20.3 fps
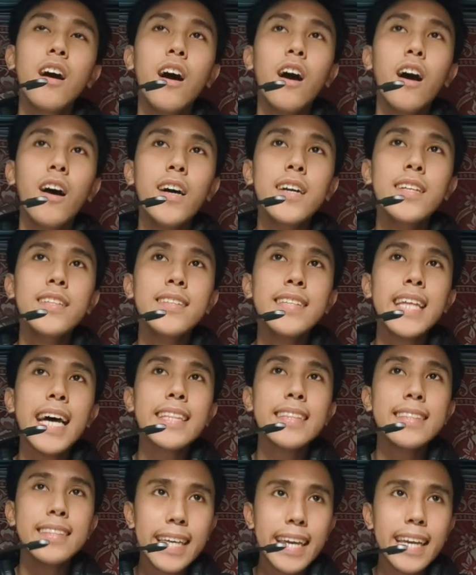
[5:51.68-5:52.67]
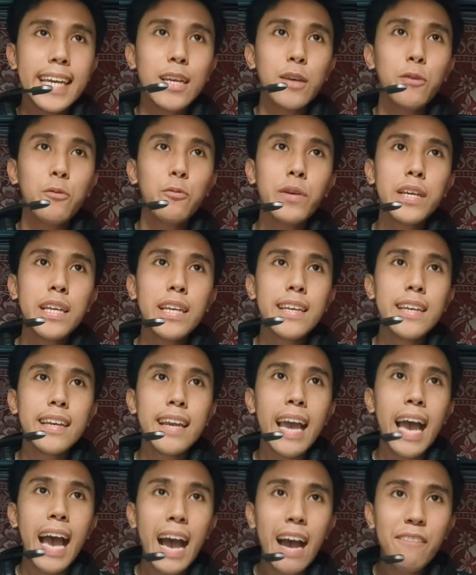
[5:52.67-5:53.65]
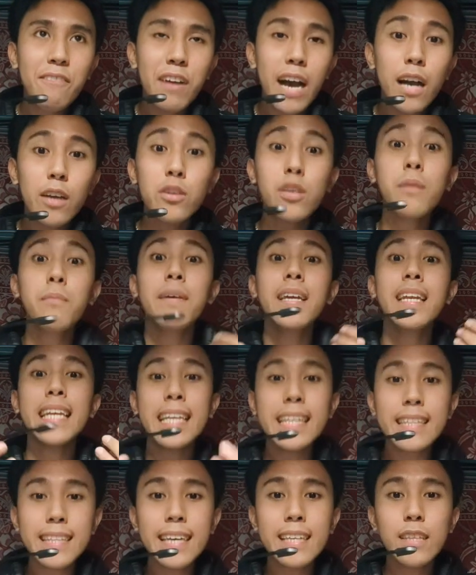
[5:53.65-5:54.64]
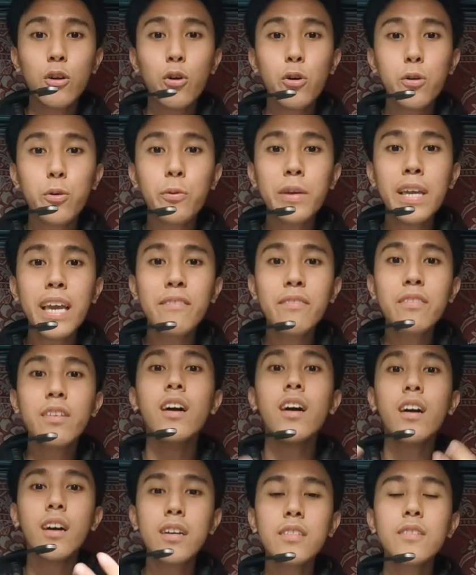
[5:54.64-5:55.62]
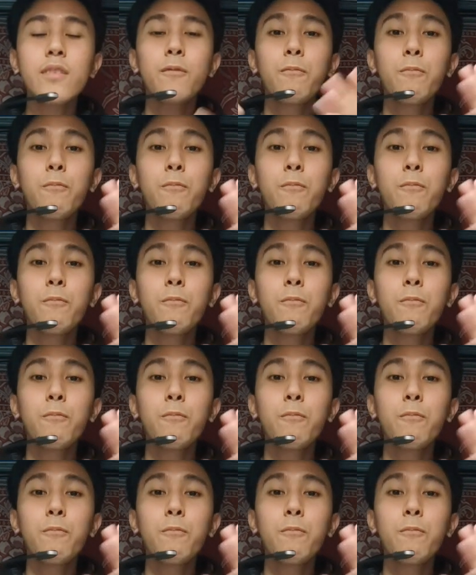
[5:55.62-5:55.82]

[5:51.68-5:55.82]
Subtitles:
on that day we have accumulated or we have cooked